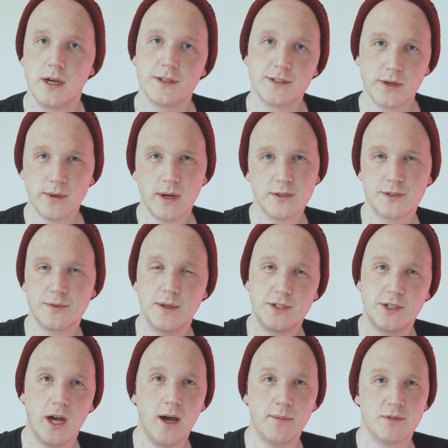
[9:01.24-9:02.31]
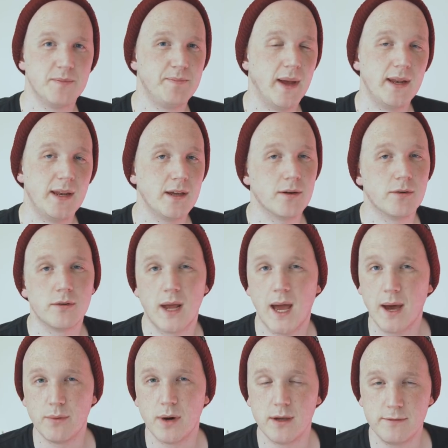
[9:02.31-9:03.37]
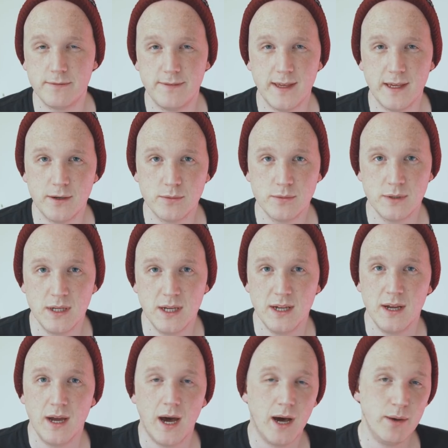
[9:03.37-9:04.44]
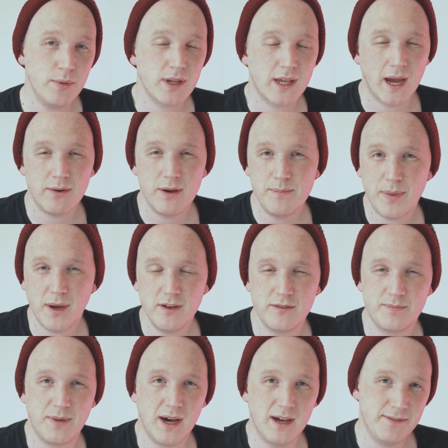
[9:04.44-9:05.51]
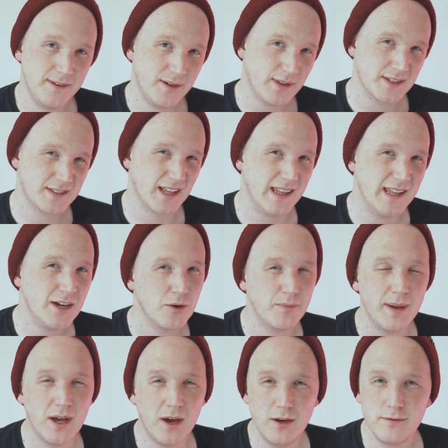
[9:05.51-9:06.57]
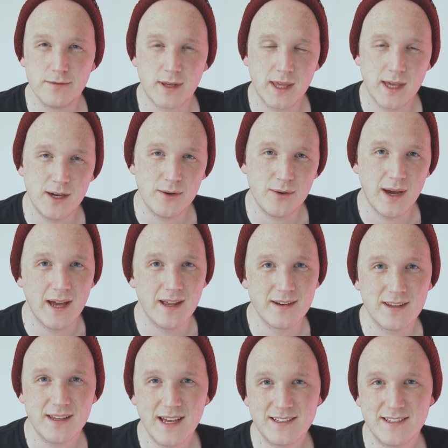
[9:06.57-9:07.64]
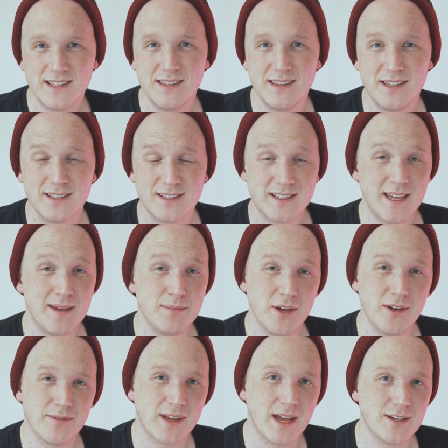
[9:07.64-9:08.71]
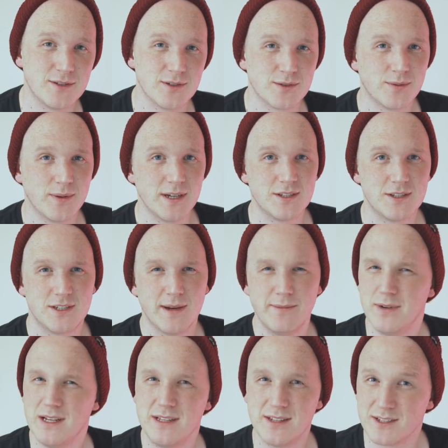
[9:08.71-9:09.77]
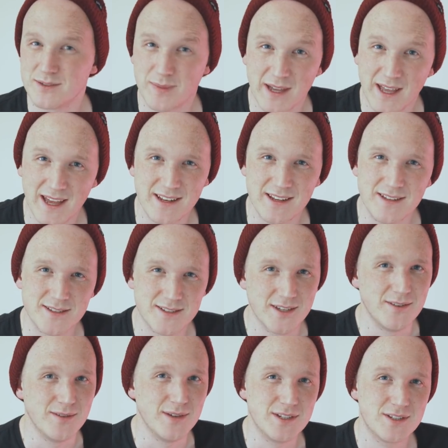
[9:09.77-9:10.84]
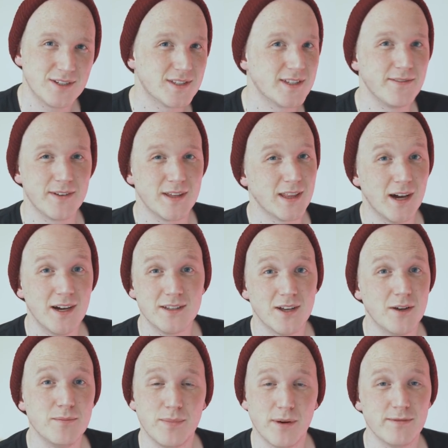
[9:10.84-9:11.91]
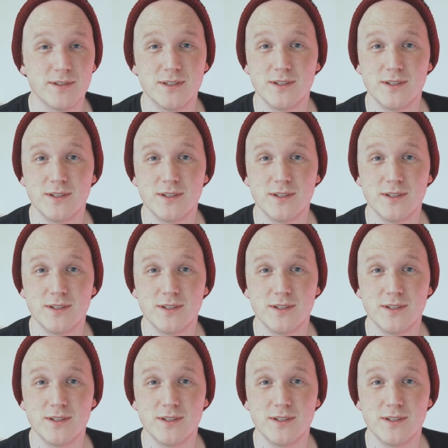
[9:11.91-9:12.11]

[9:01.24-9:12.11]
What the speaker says: So I'll switch it up depending on how I feel. I would carry both, but I feel that's a little bit overkill, and getting the same notification twice generally does my head in, so it's just something that I don't bother